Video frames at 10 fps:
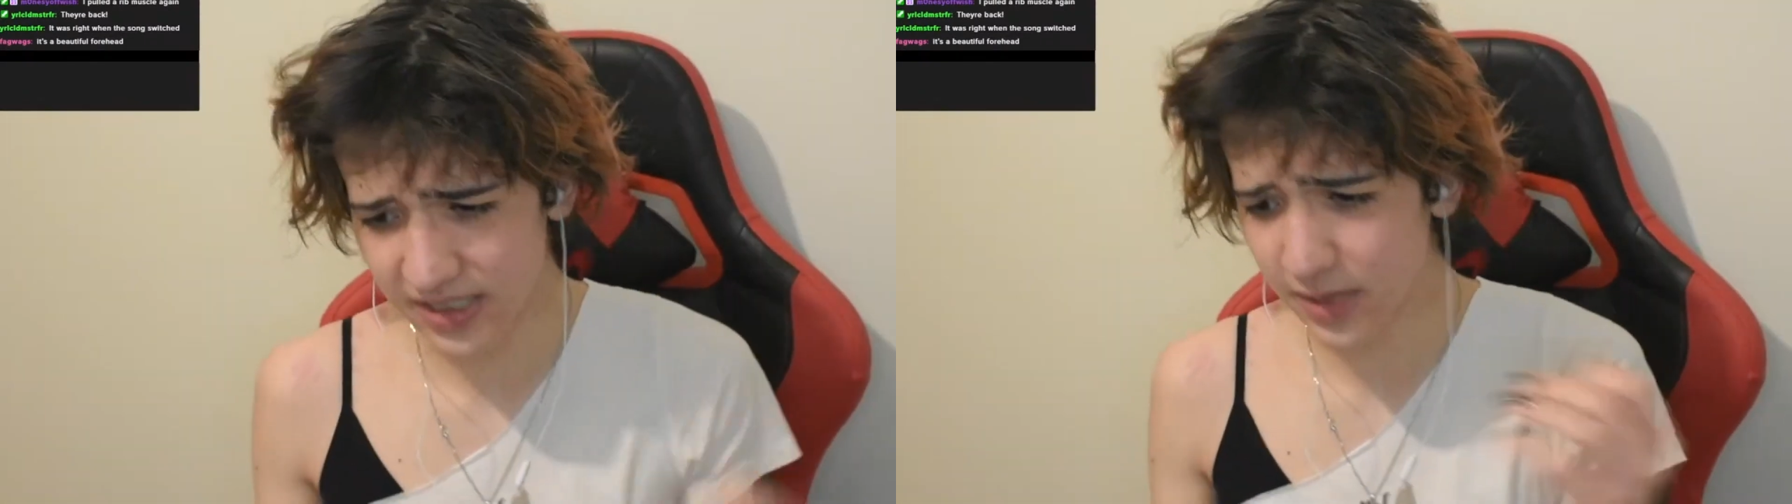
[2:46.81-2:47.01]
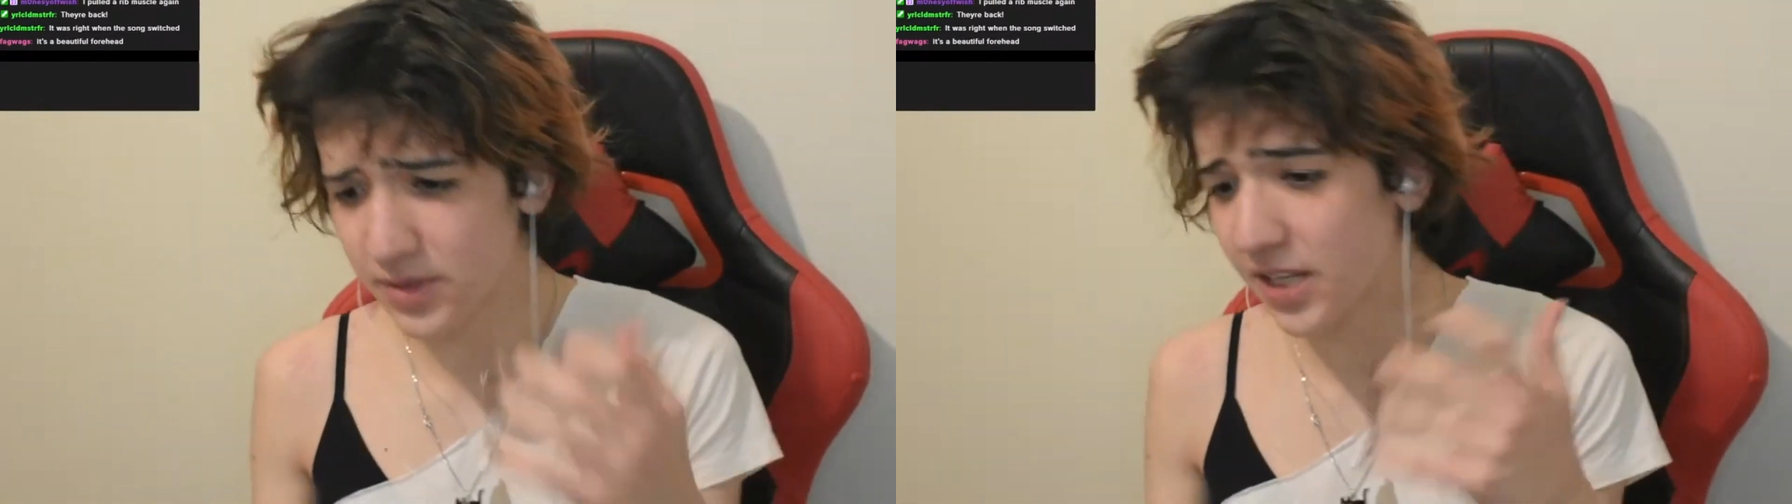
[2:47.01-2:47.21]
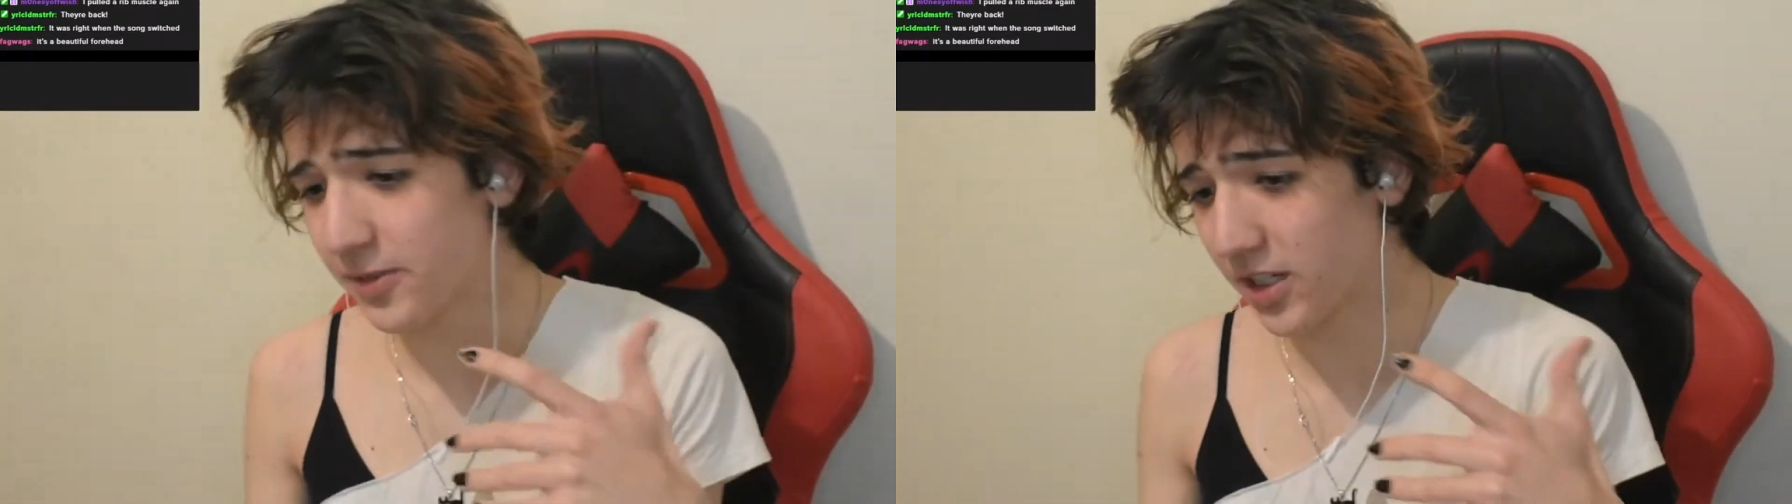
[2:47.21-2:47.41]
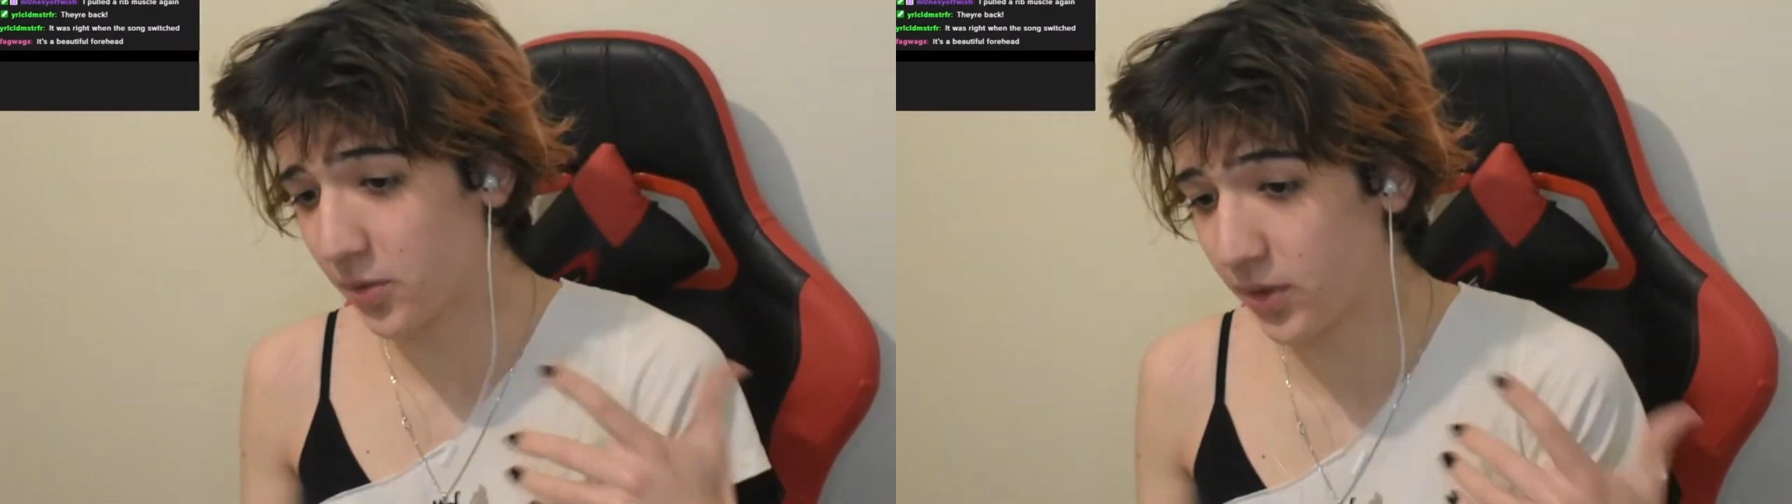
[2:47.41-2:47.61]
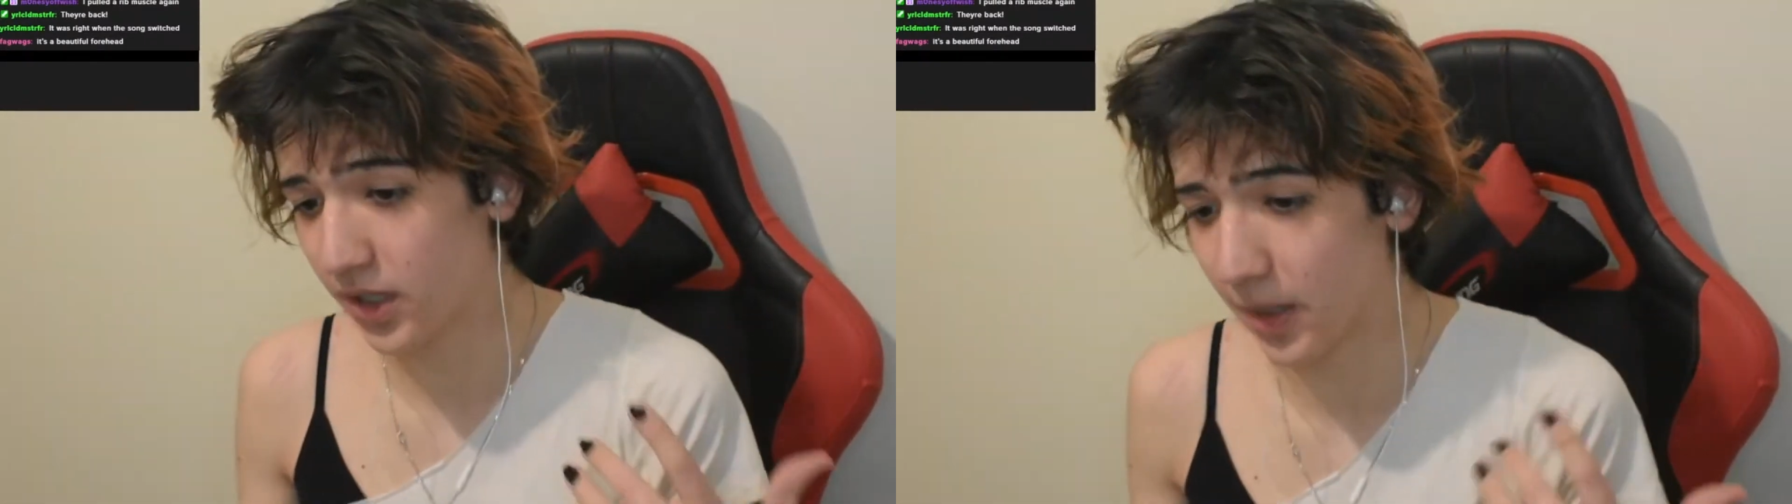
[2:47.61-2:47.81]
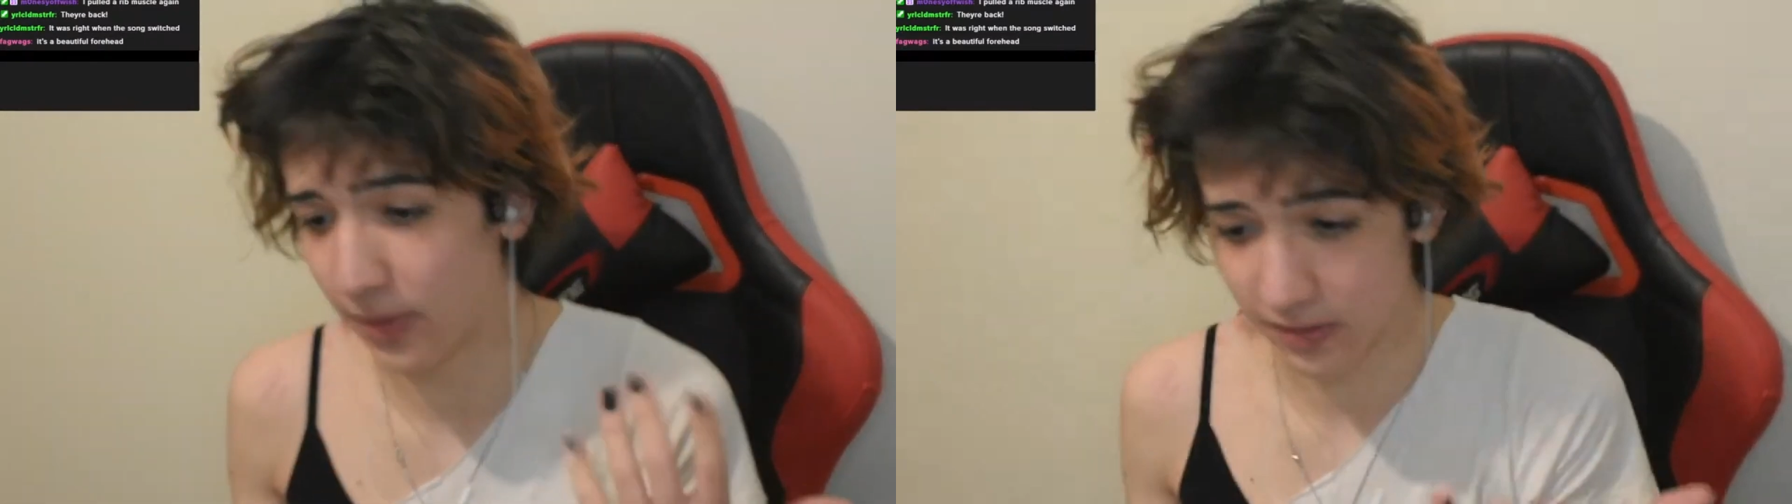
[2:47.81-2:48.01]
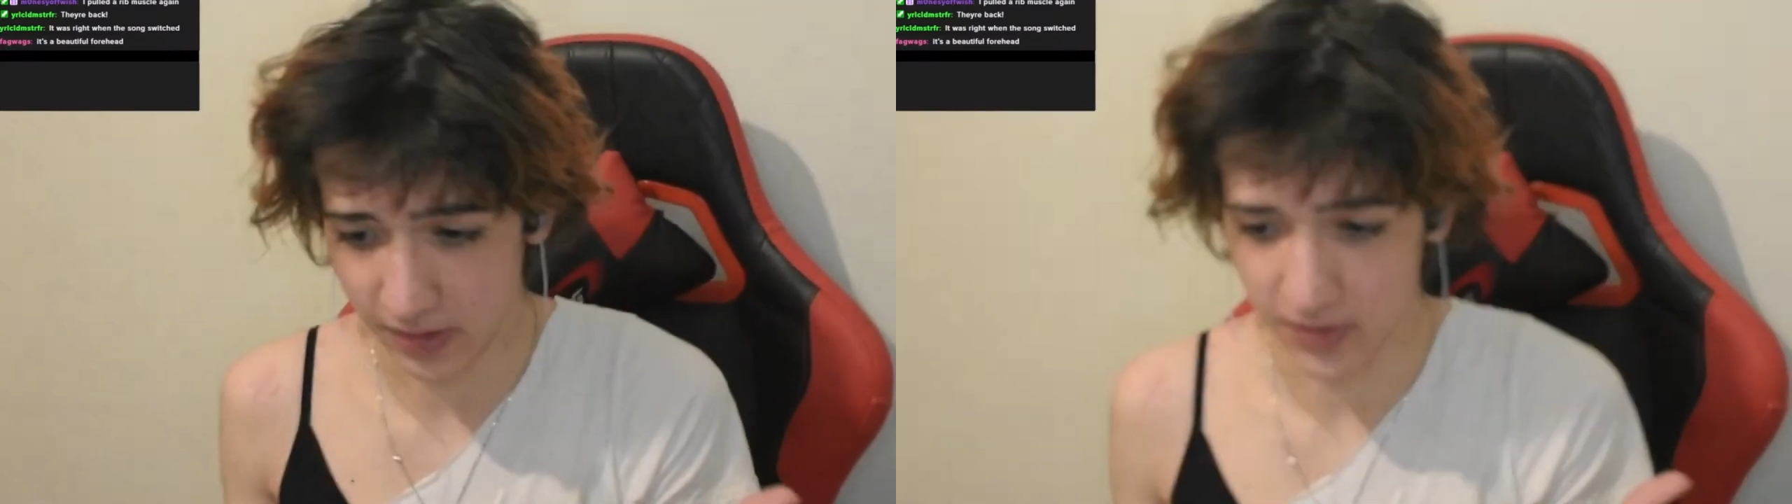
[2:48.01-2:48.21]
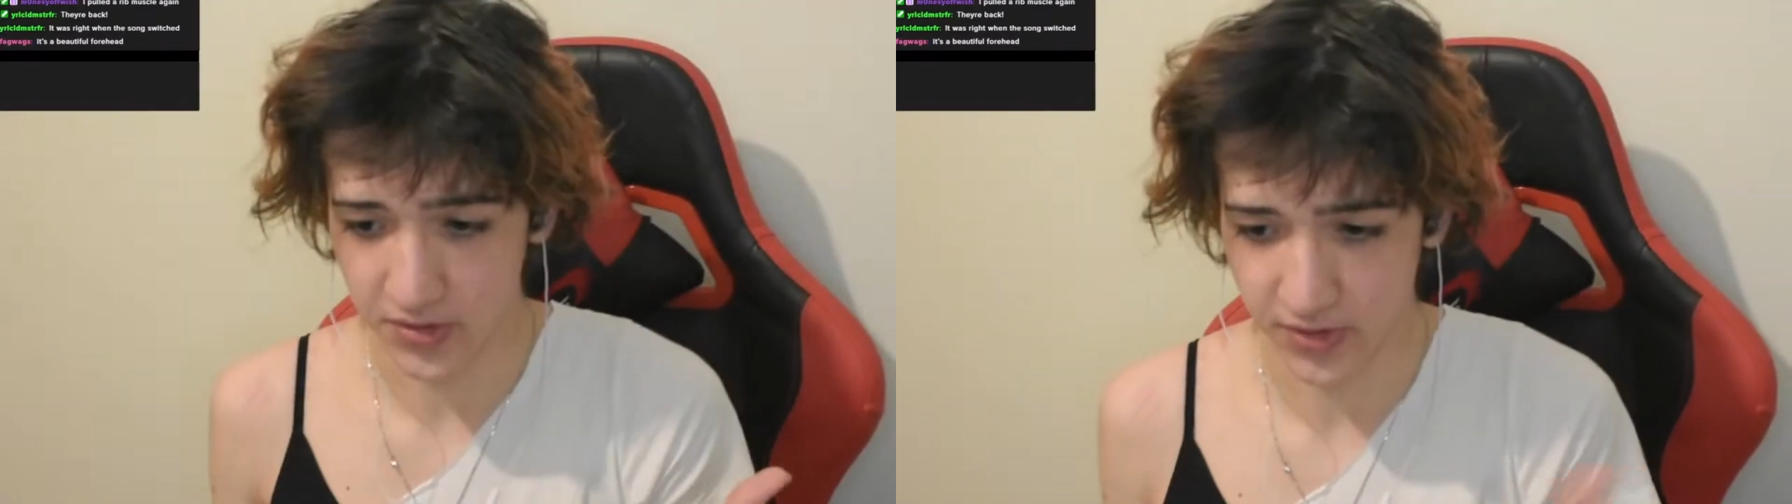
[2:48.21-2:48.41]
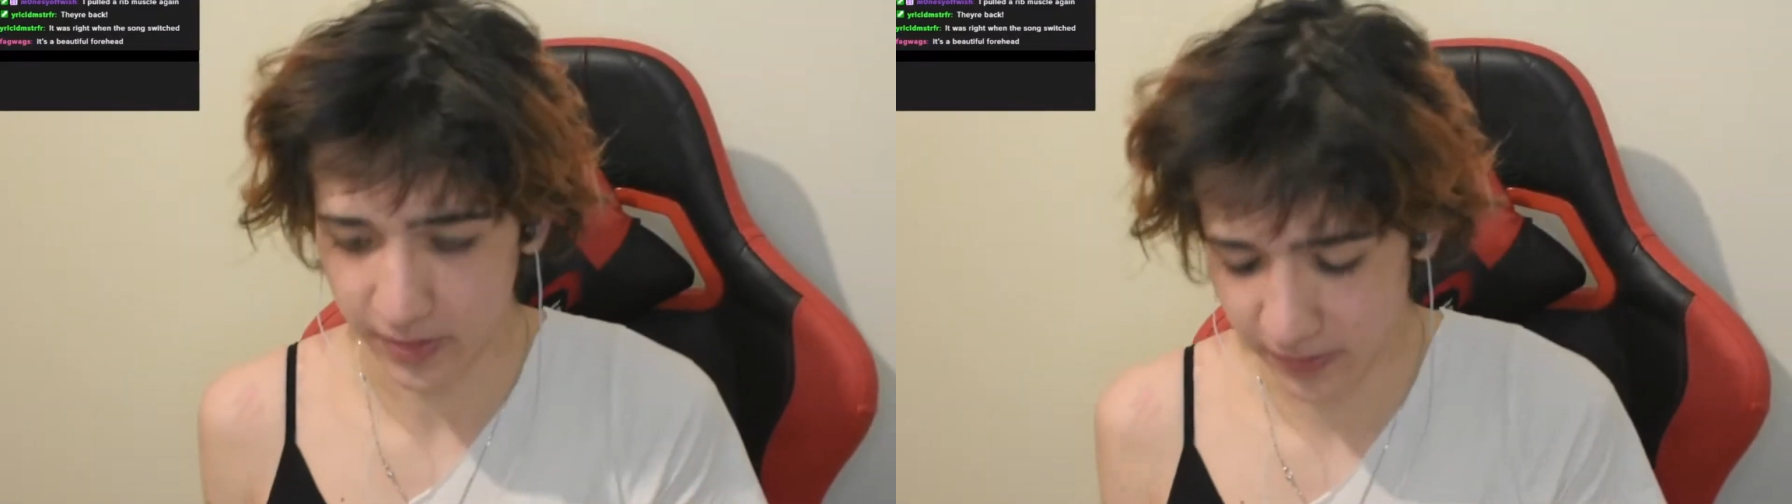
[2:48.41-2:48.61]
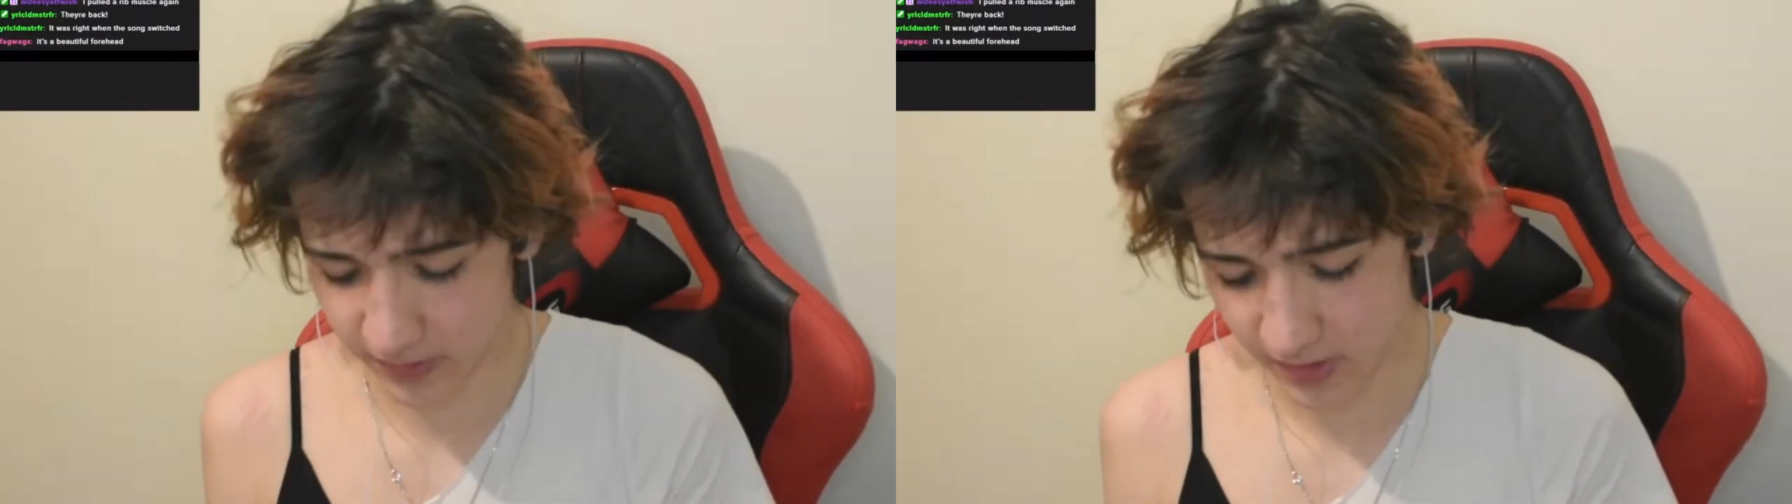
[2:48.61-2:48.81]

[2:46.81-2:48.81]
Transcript: Some stuff is going to be above other stuff.